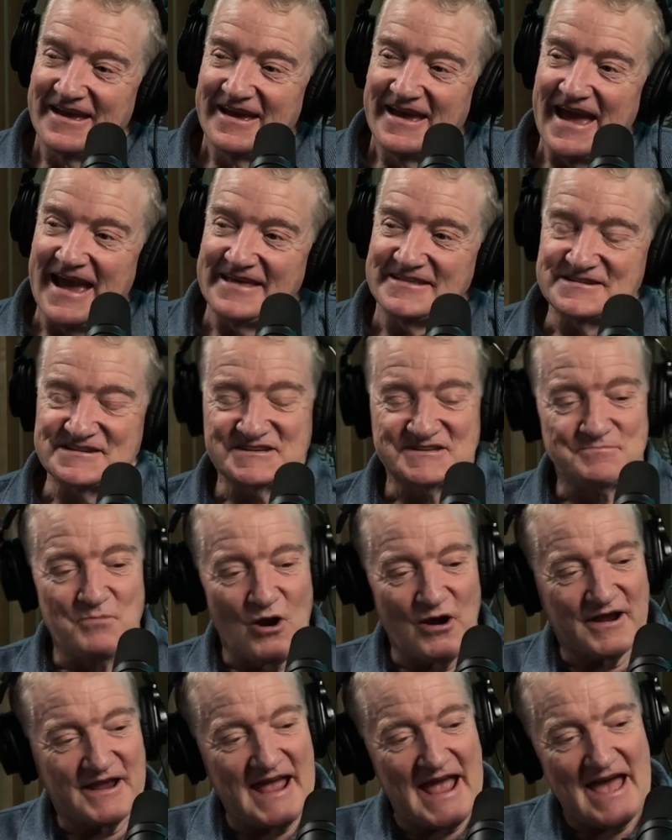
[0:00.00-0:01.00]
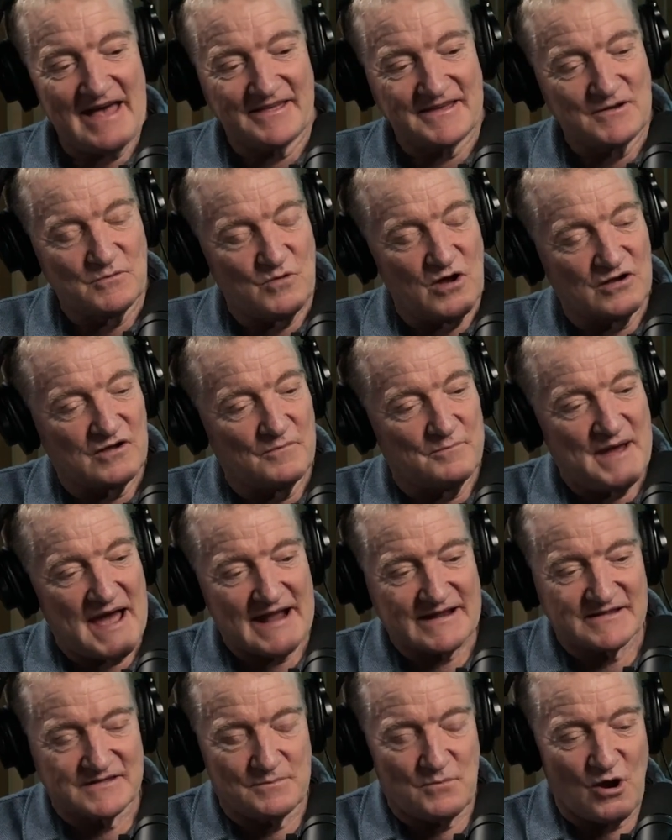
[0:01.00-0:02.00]
Hey, this is Mark Howley, and welcome
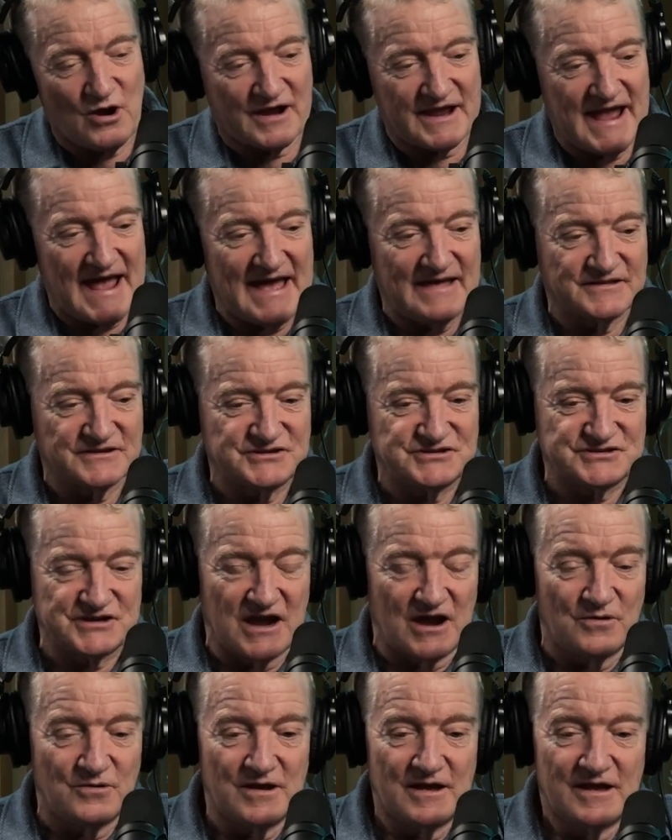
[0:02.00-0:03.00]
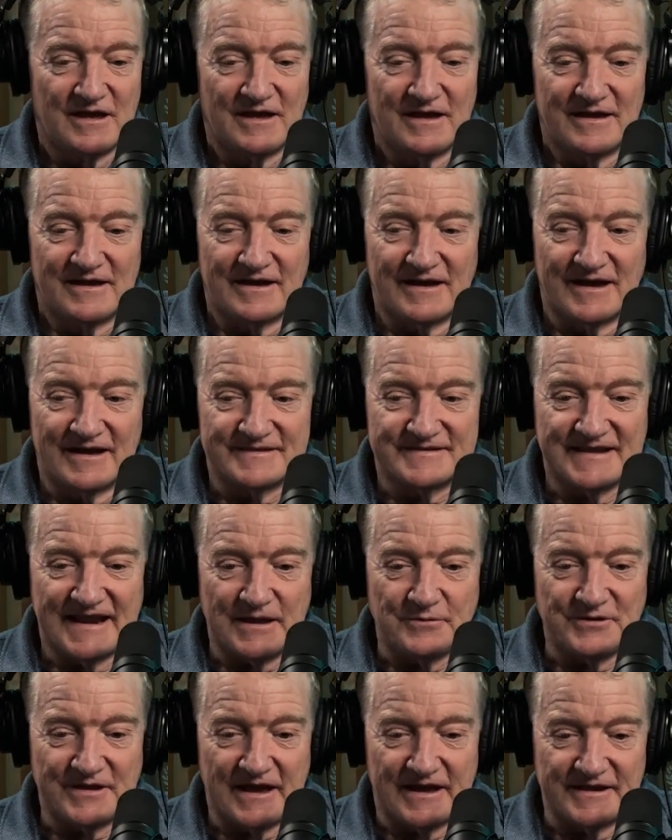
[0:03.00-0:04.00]
back to the Mark Howley Show.
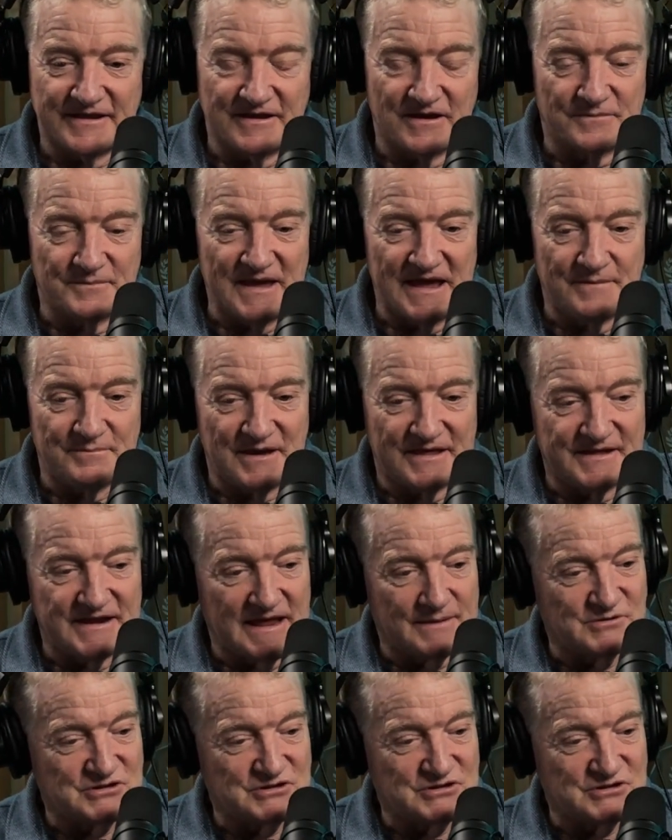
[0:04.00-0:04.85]
Today we got a young man by the name